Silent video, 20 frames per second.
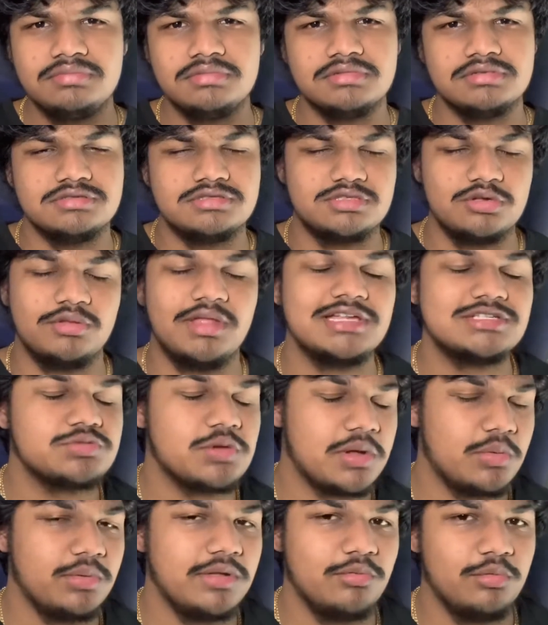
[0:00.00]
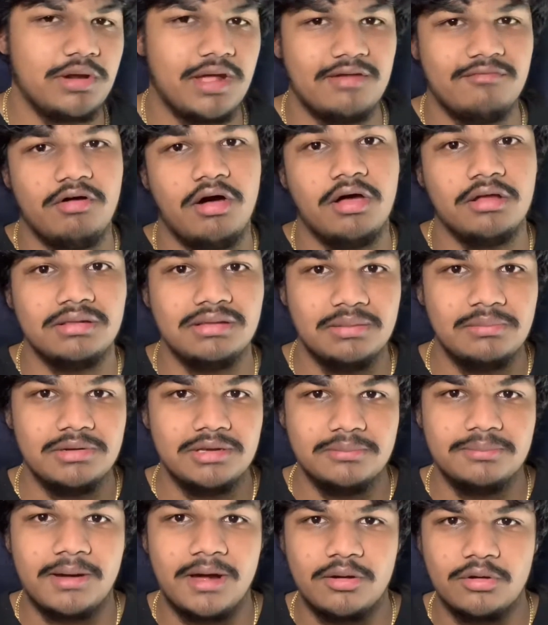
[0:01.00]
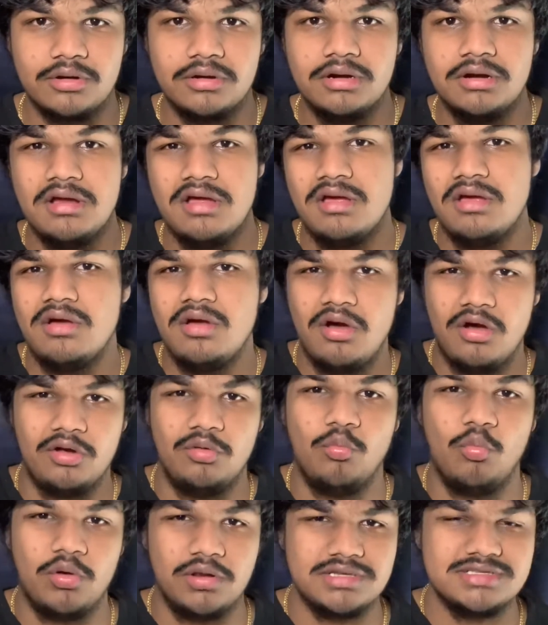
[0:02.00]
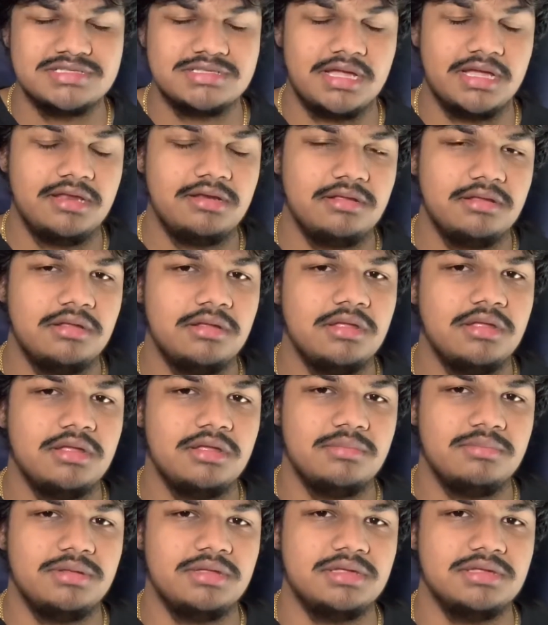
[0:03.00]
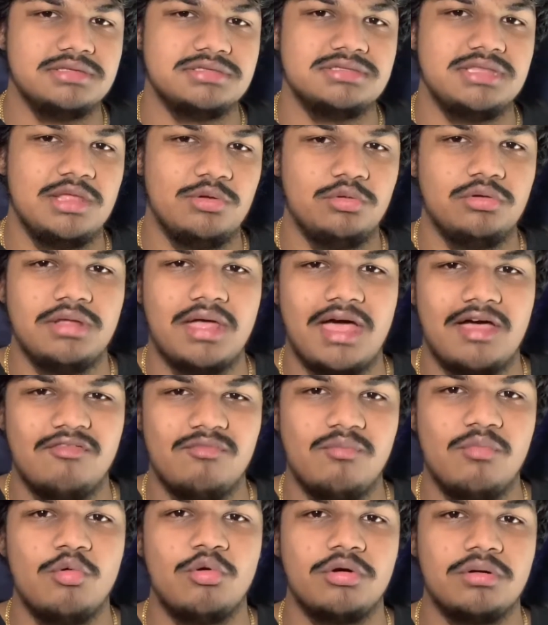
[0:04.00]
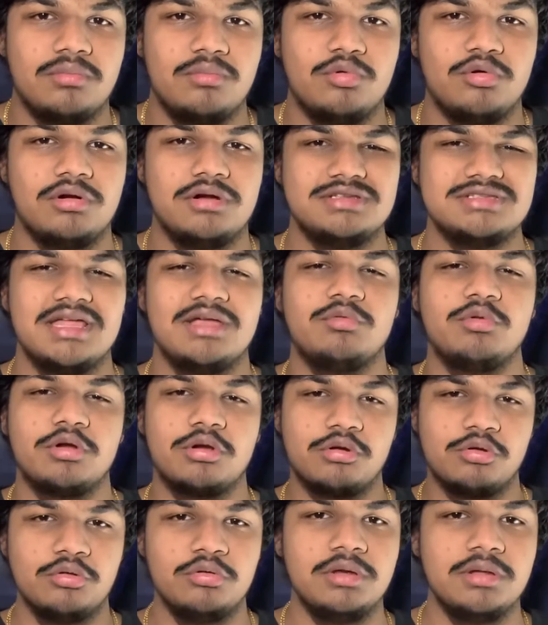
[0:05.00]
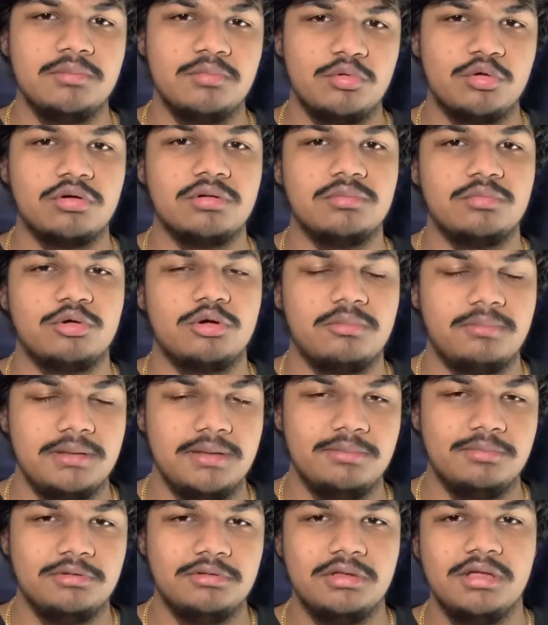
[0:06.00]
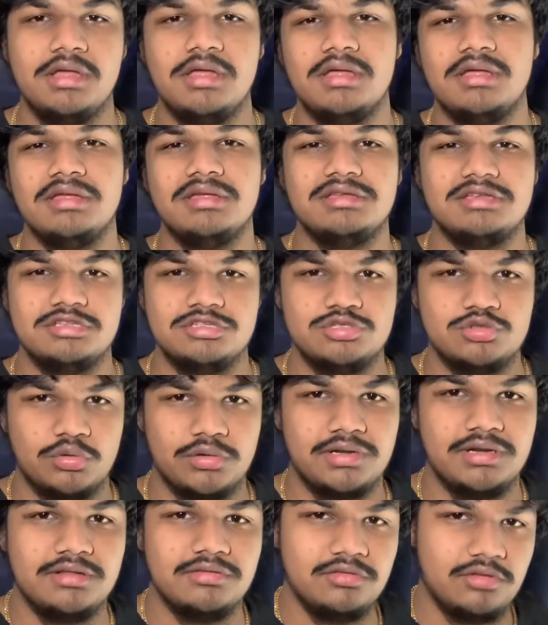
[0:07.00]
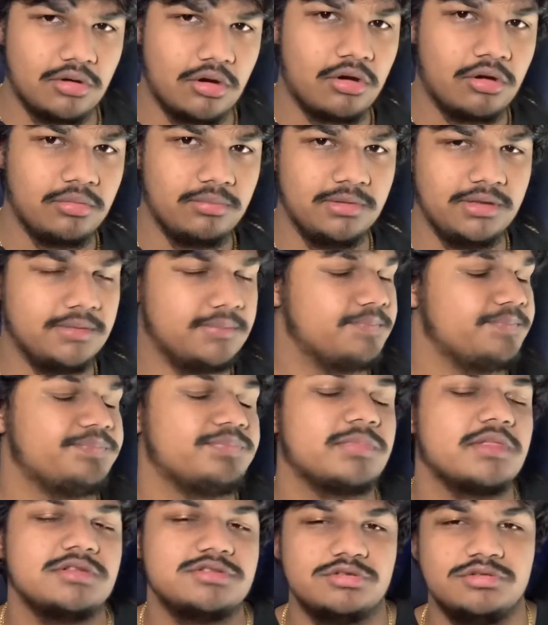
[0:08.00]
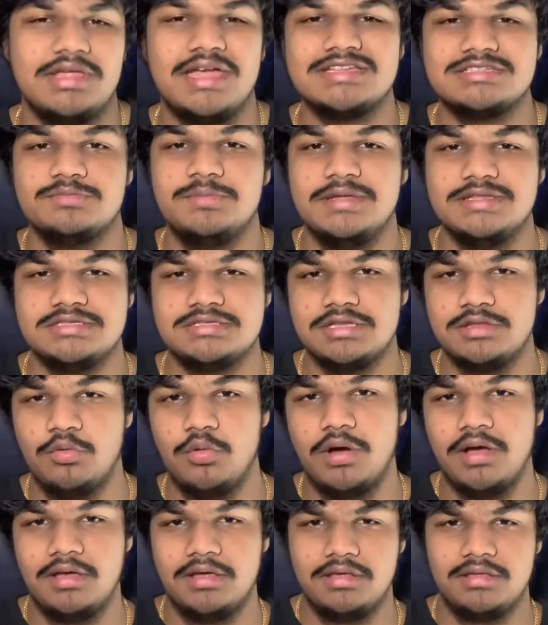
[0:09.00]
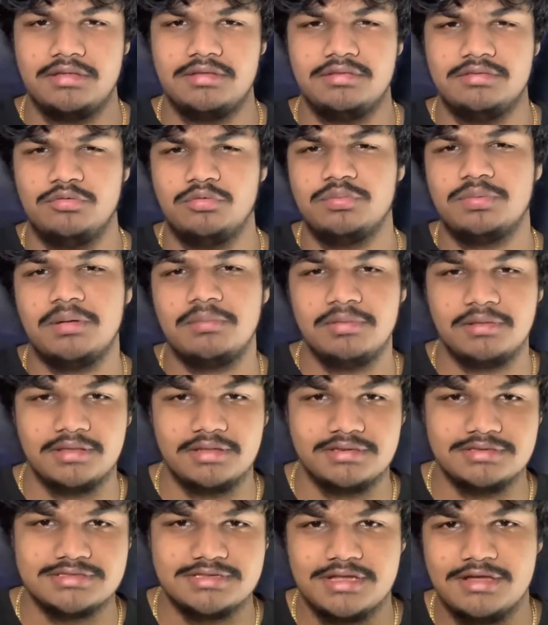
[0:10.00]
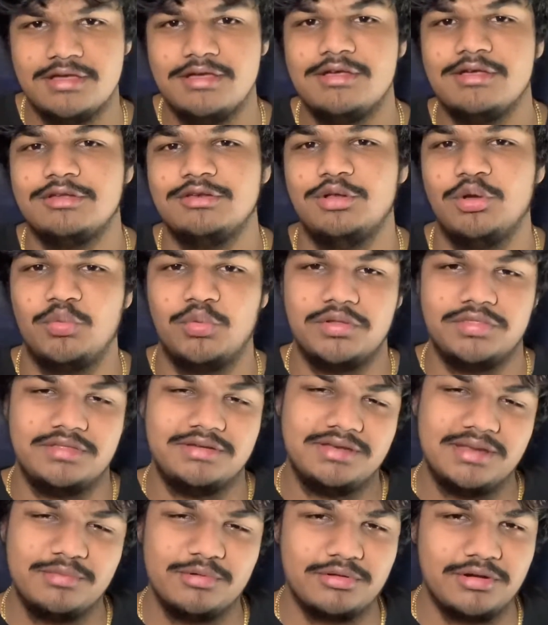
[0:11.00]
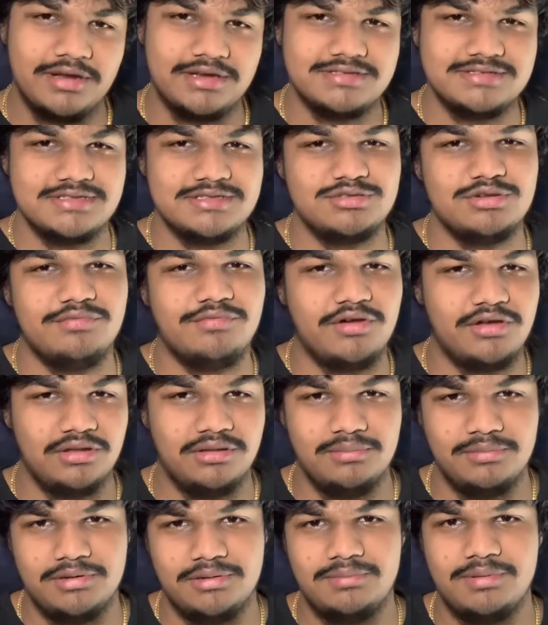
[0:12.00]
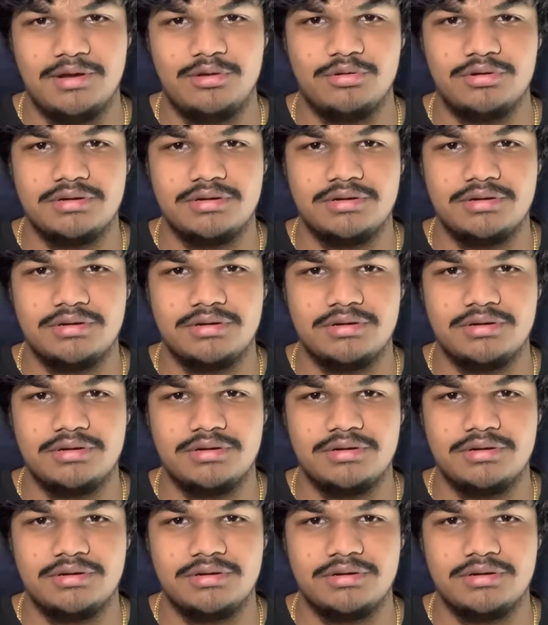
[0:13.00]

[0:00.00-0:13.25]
So that's why we would have unlimited power on one side, because they would have more and more. It's like recruiting more and more people to join their army. So that's basically why the Republicans don't want the Democrats to have unlimited power.